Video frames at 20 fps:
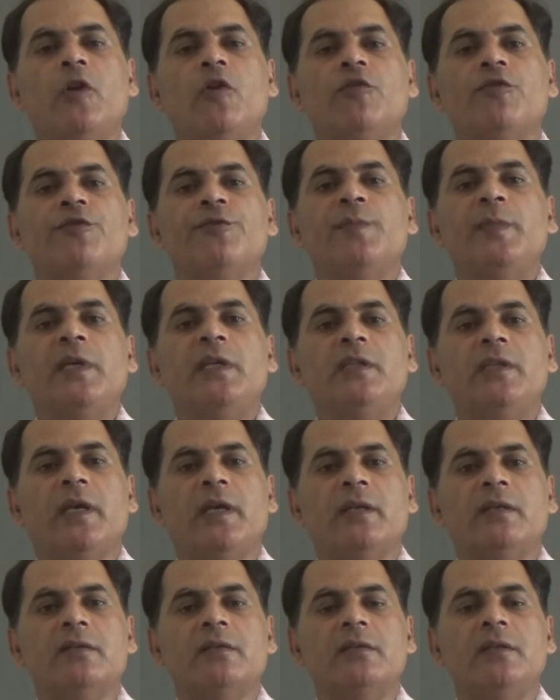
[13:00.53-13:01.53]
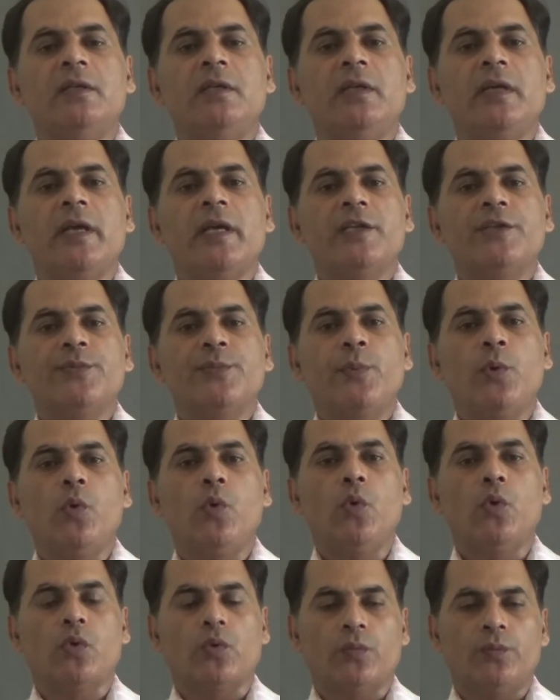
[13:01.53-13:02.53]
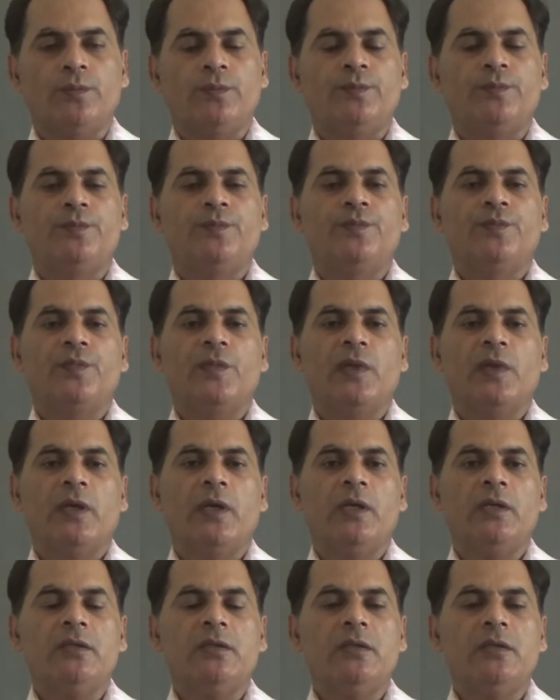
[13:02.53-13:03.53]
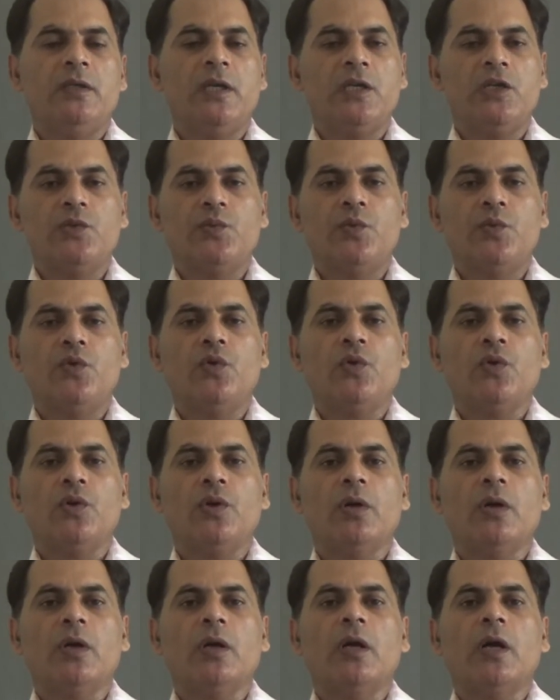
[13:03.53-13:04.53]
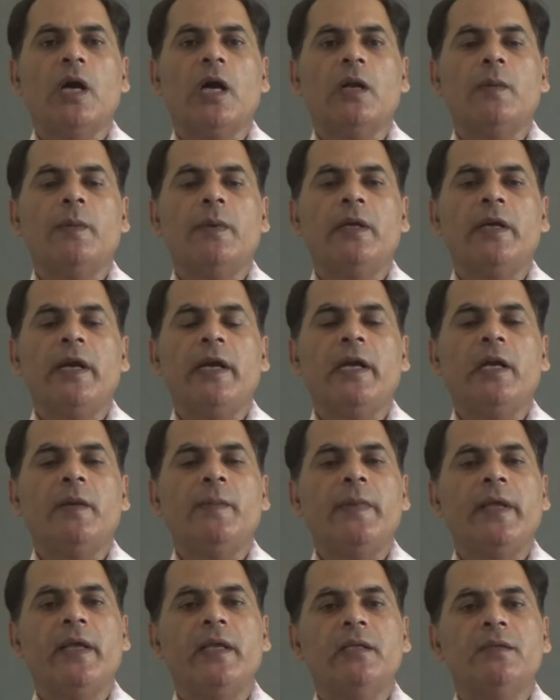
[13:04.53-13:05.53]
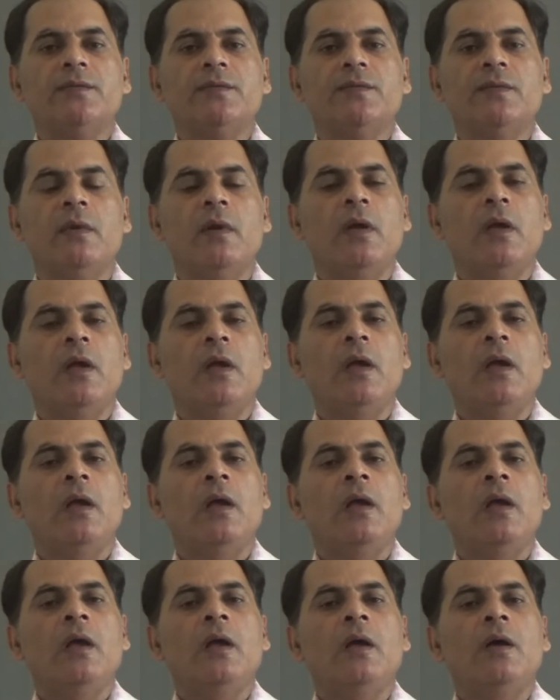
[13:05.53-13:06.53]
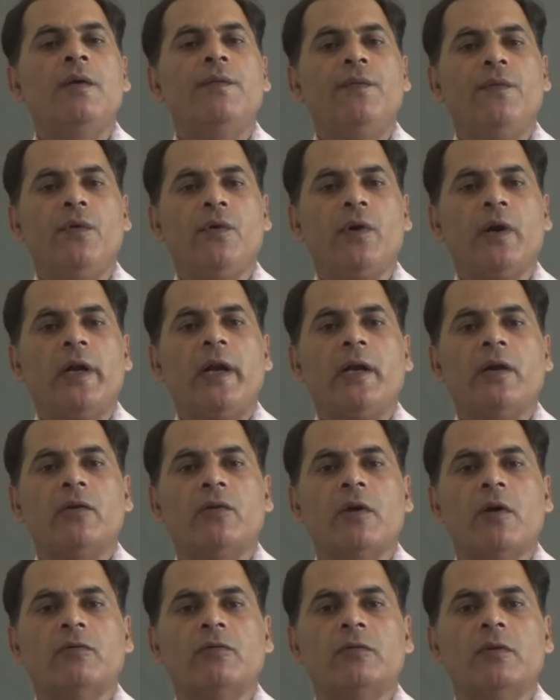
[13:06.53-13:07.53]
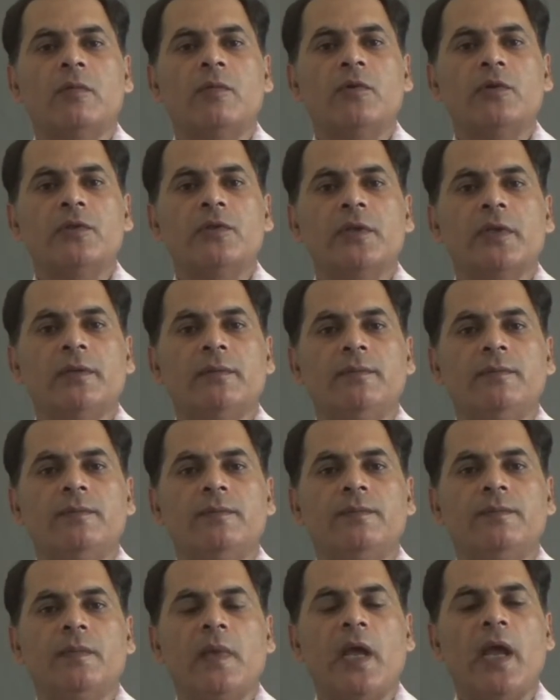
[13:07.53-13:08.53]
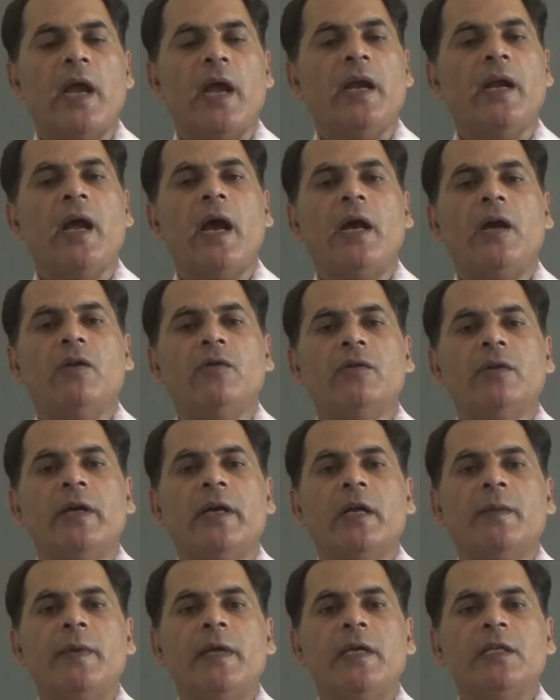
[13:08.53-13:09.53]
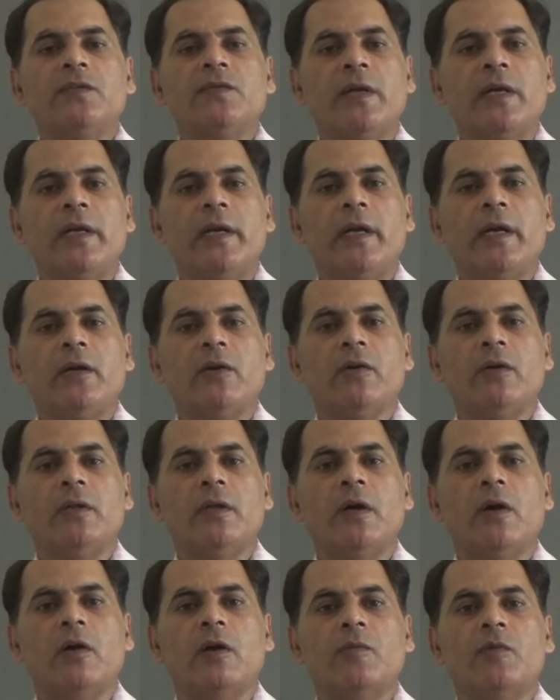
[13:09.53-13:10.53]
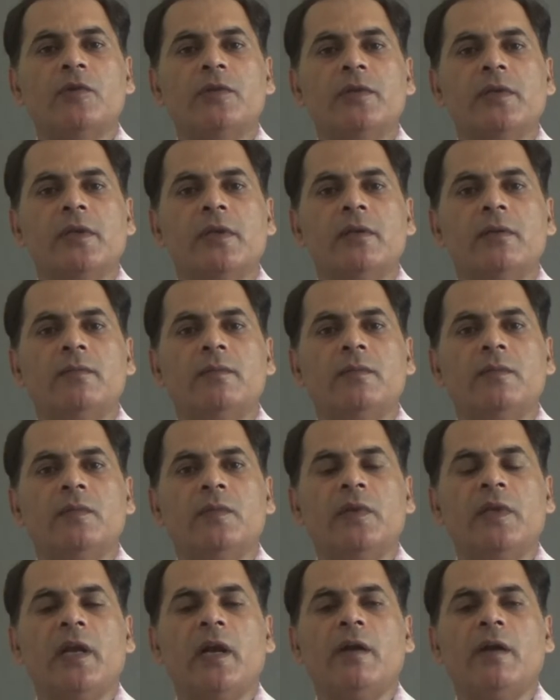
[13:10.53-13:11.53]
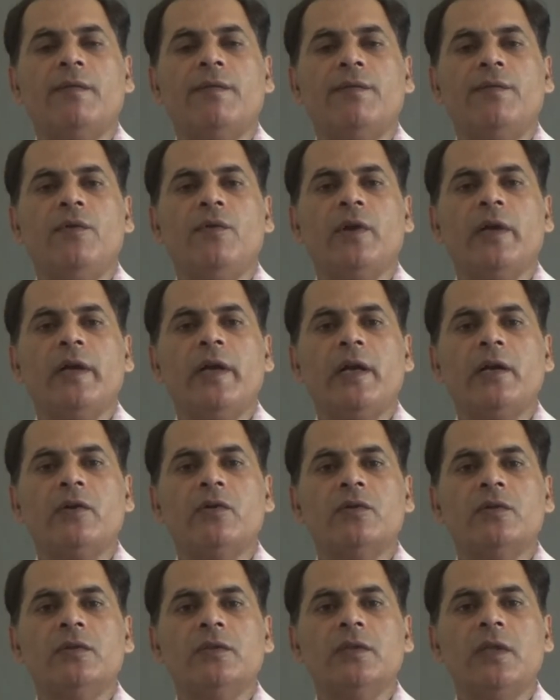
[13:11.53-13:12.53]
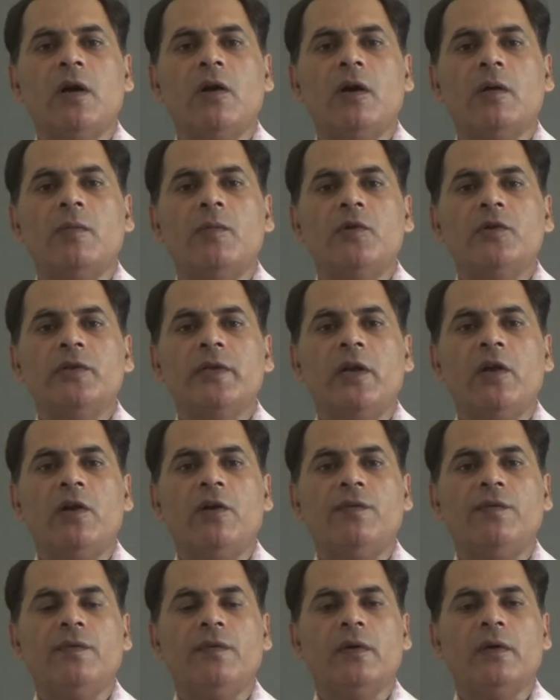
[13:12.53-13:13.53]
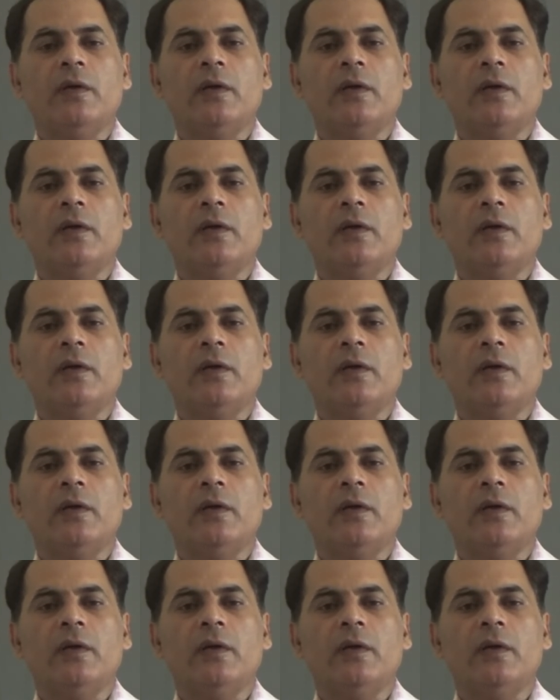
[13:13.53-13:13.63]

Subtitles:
of methane, CH4. In CH4, carbon atom has 4 electrons in the outermost shell and hydrogen atom has 1 electron in the outermost shell. There are 4 electrons in the outermost shell of